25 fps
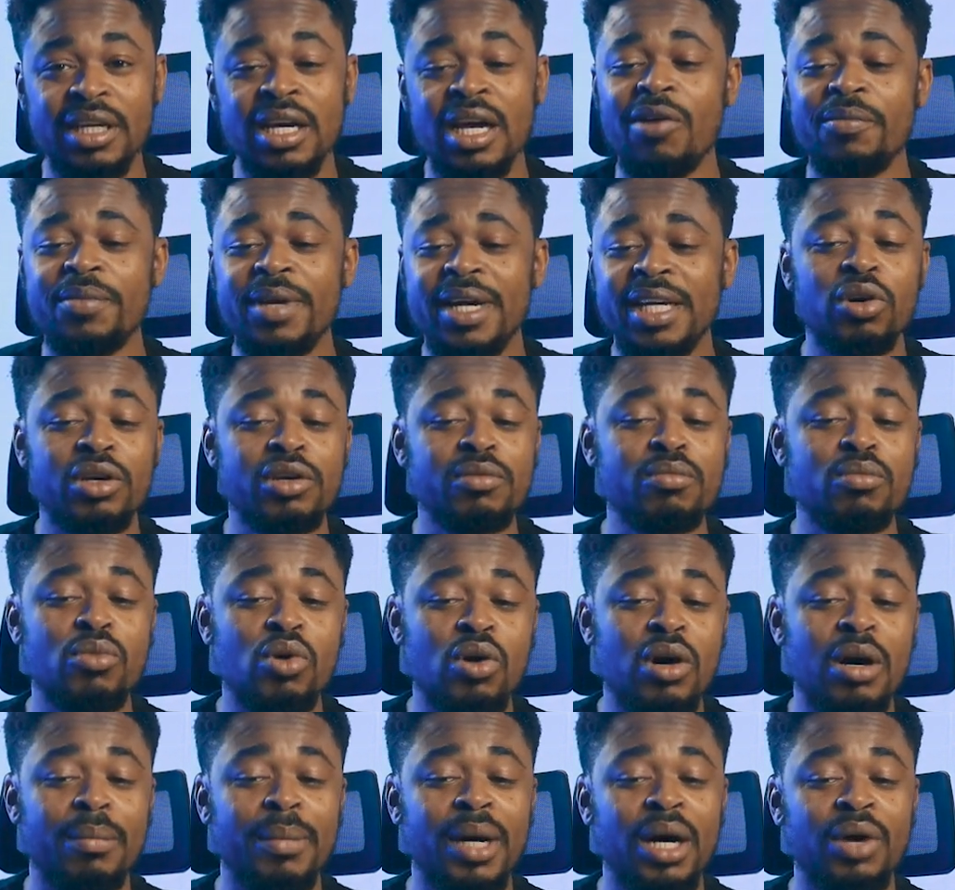I'll be talking
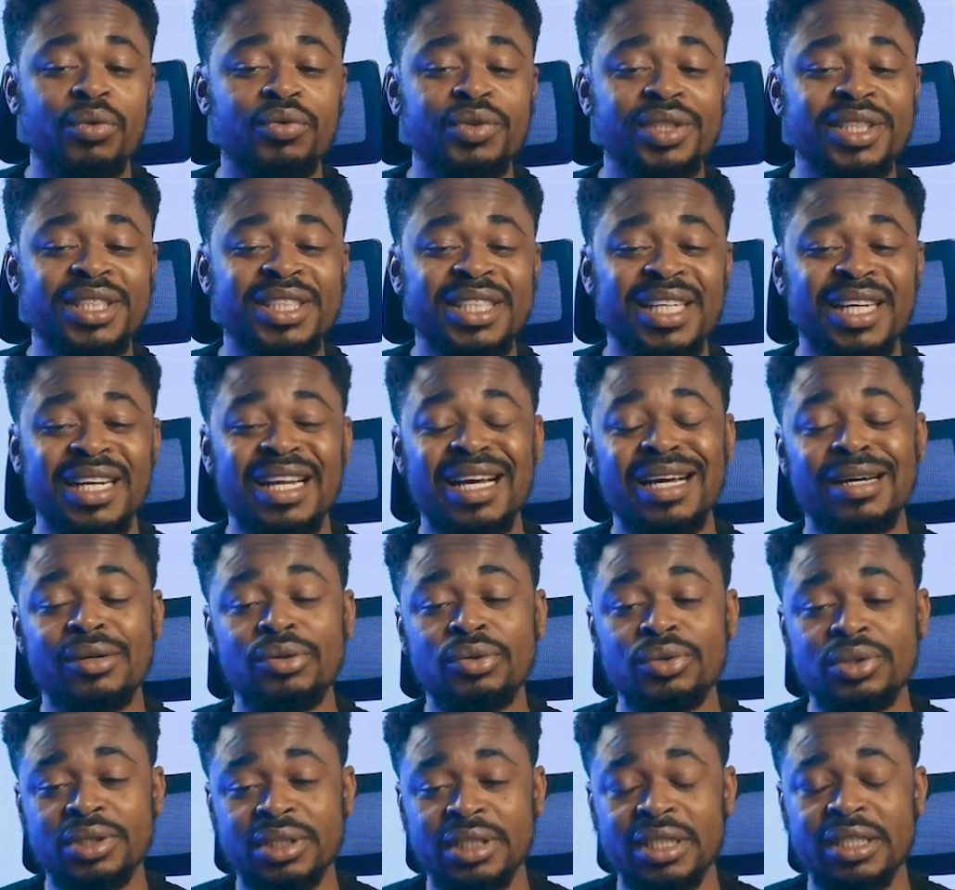more about reseller
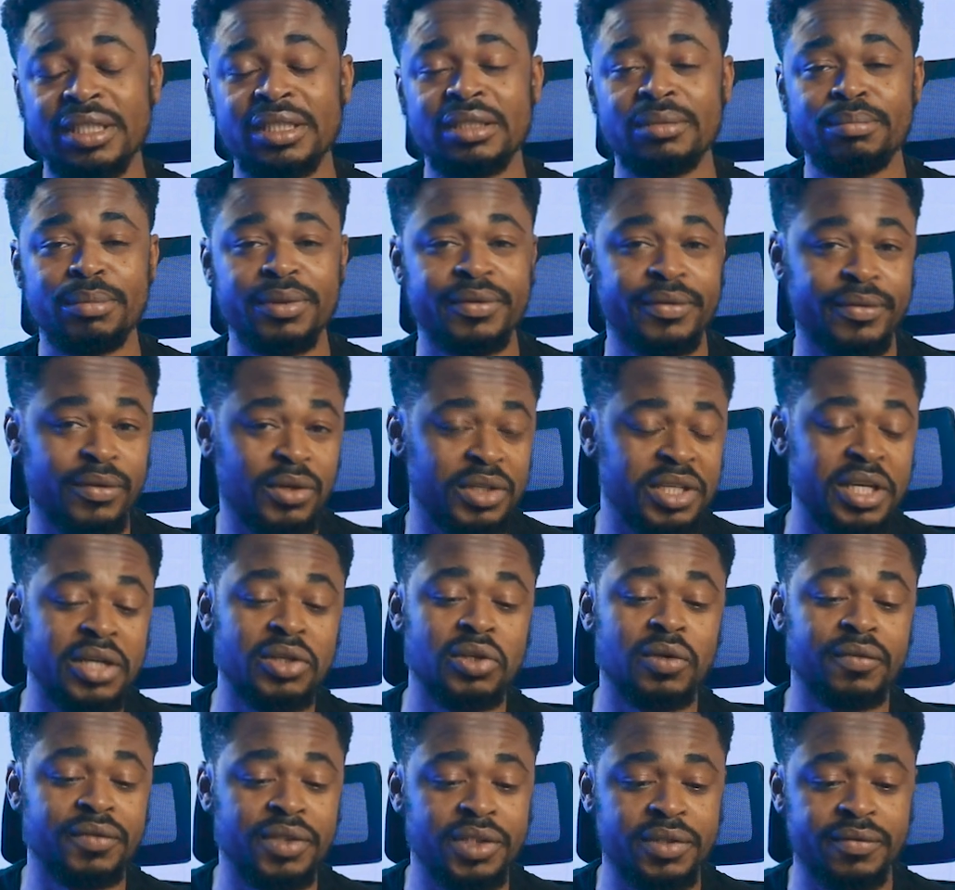hosting before the
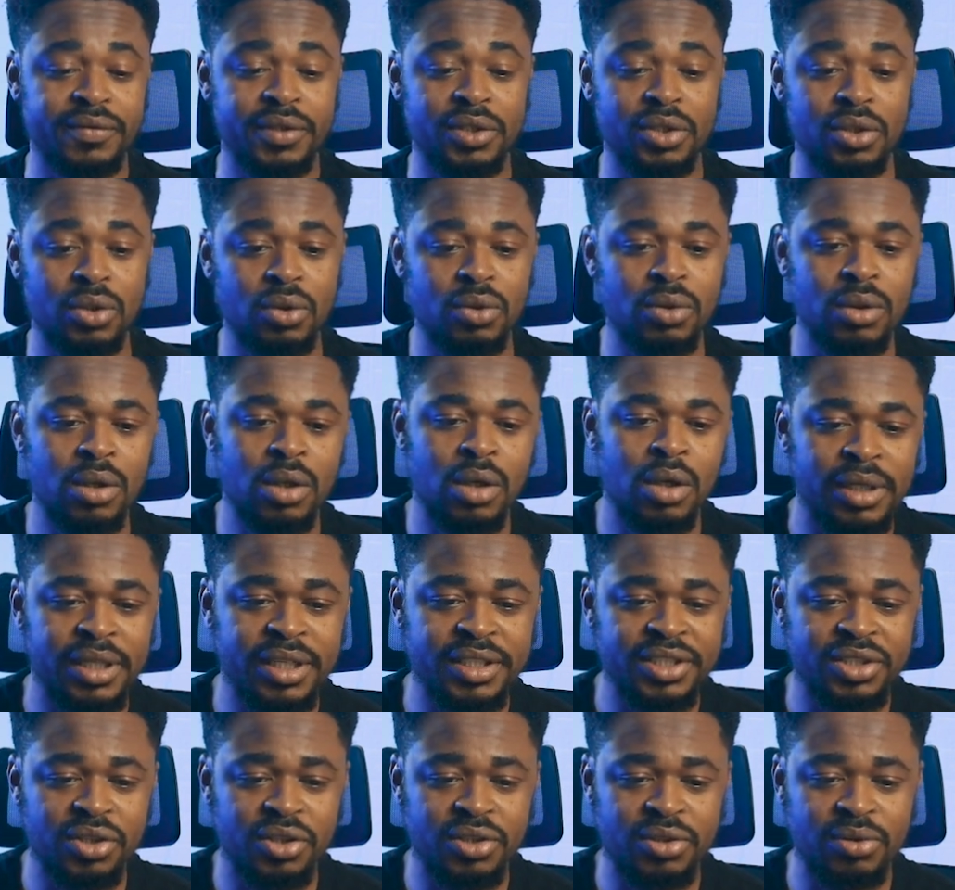end of this video, but
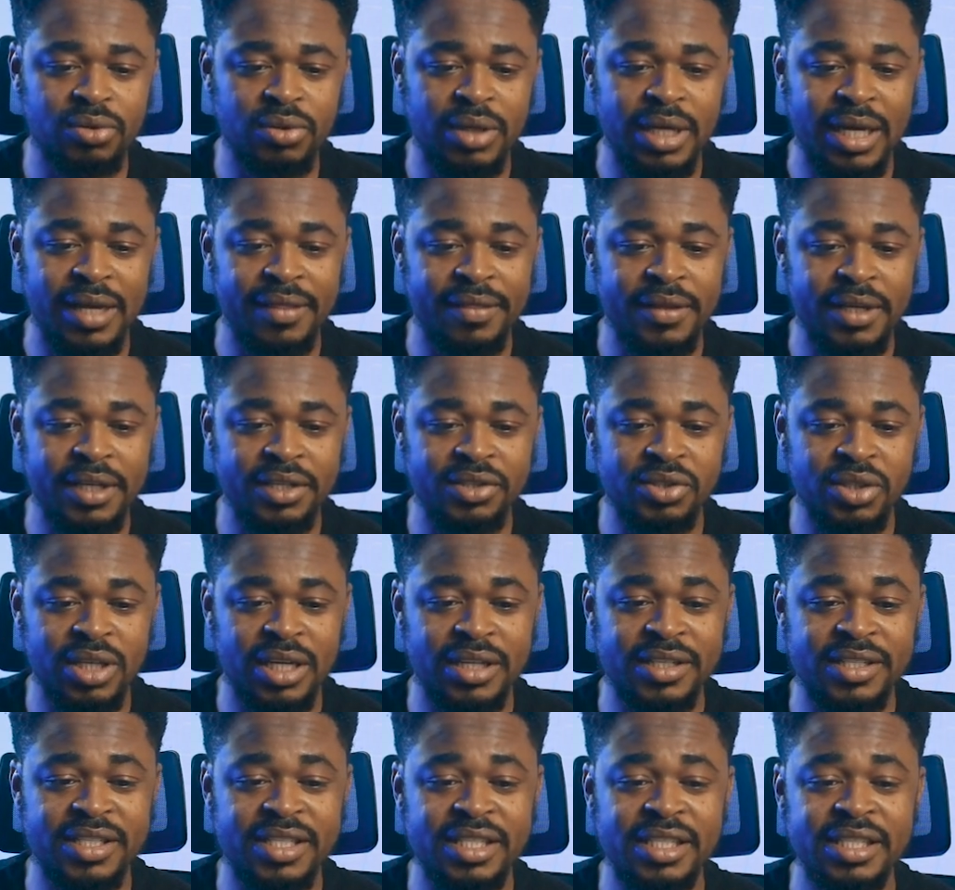let's just look at this. You
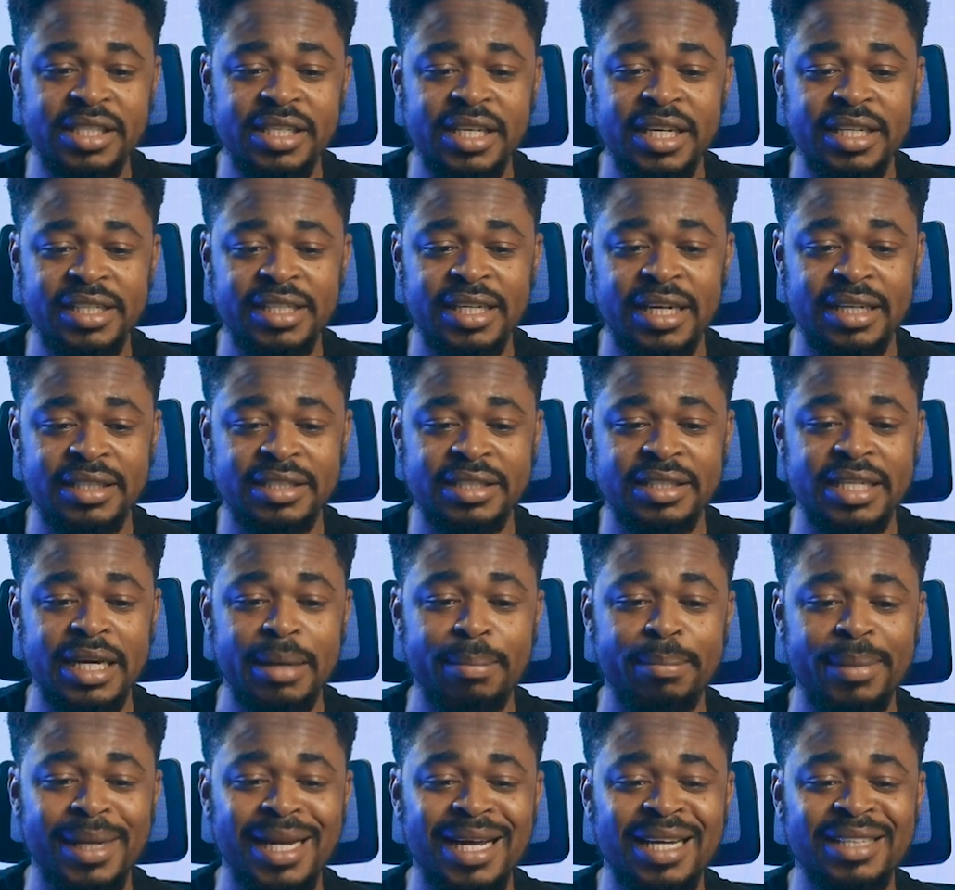can see here that
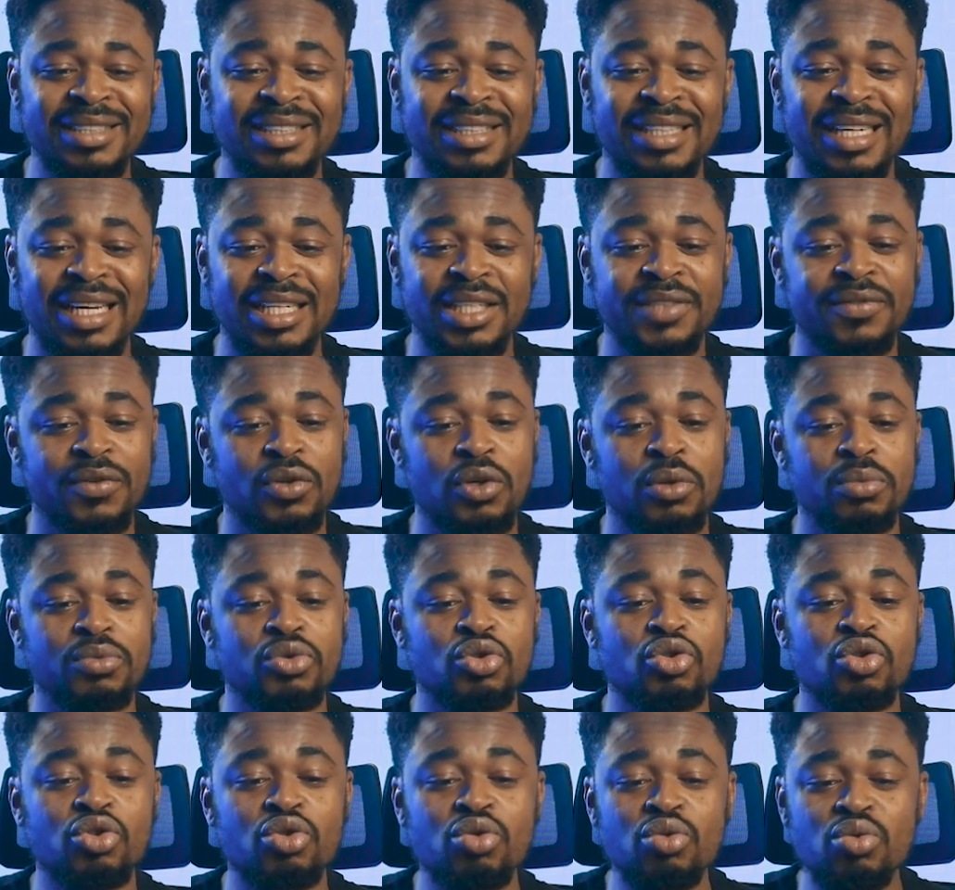their plan starts from
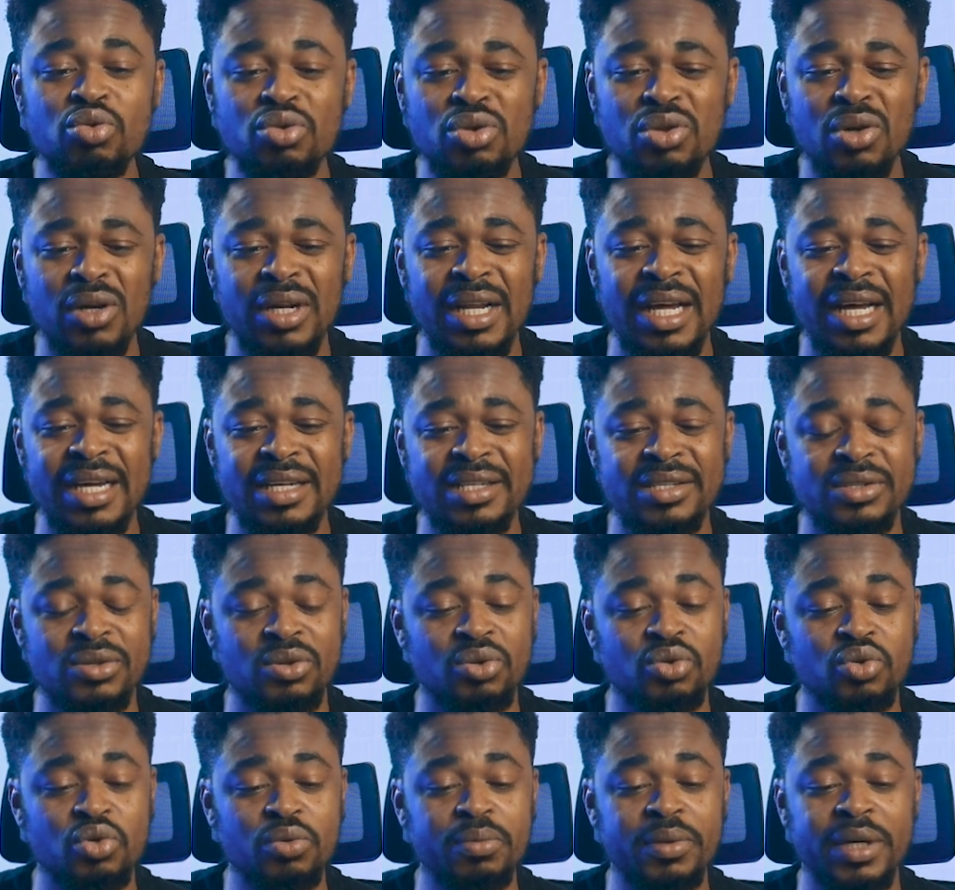$2
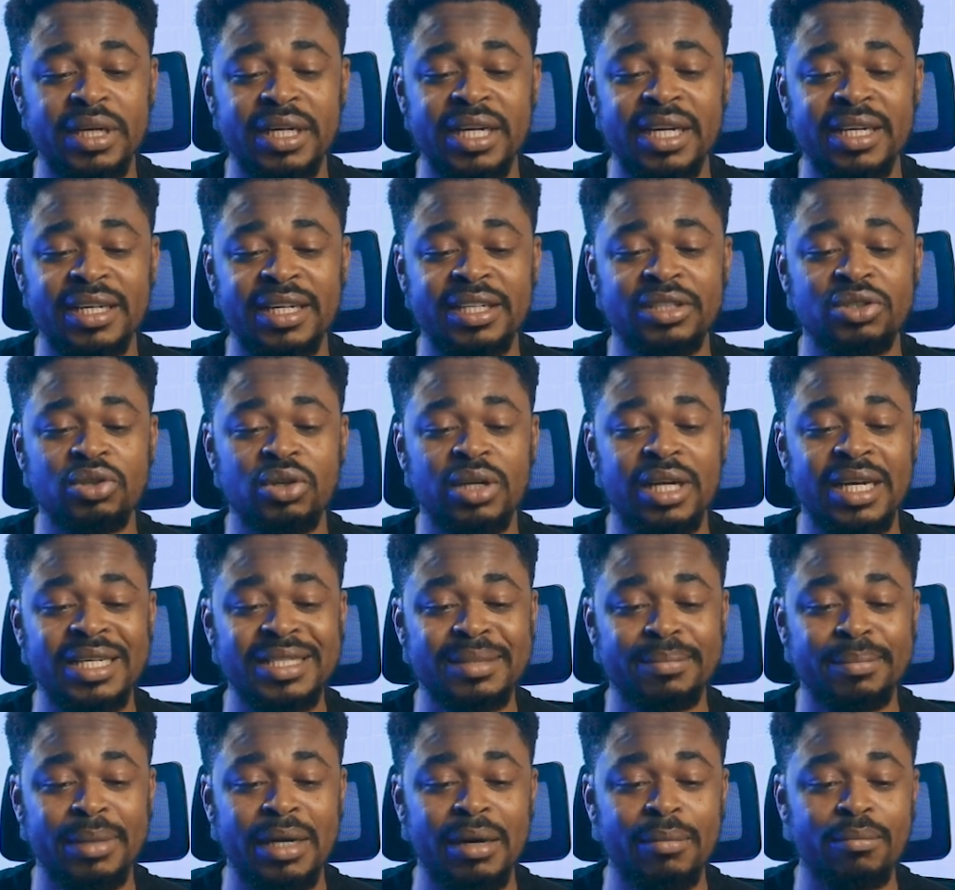or
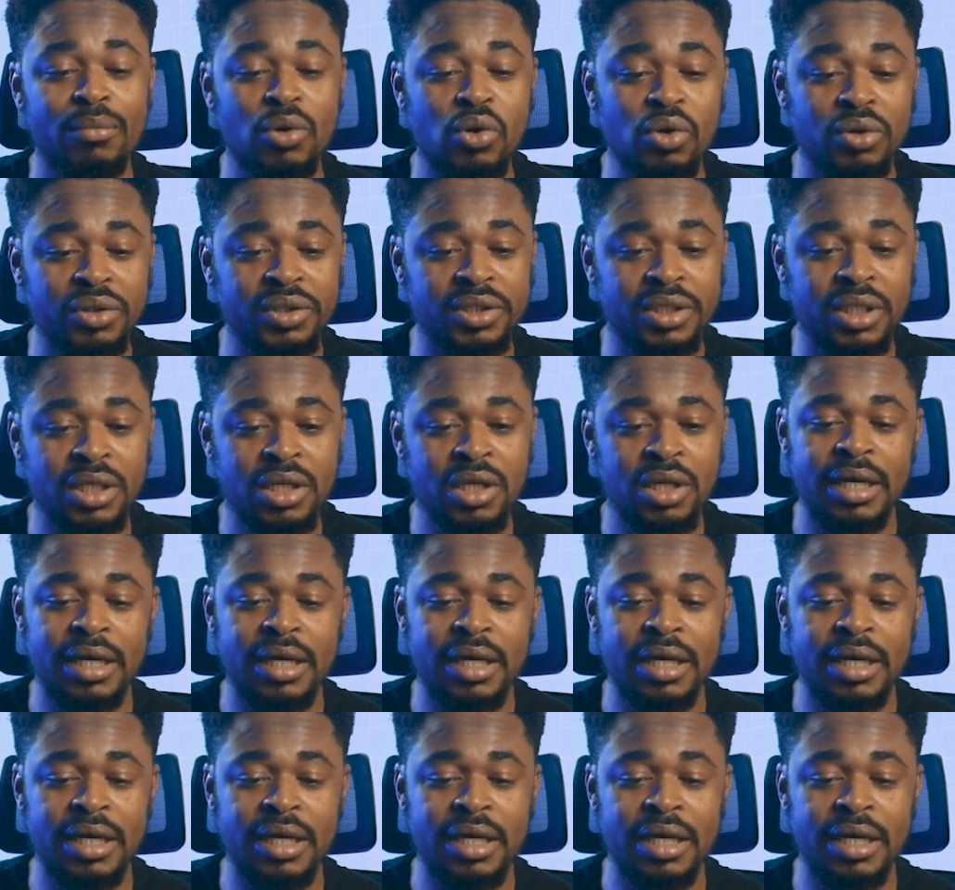$2.99 per month.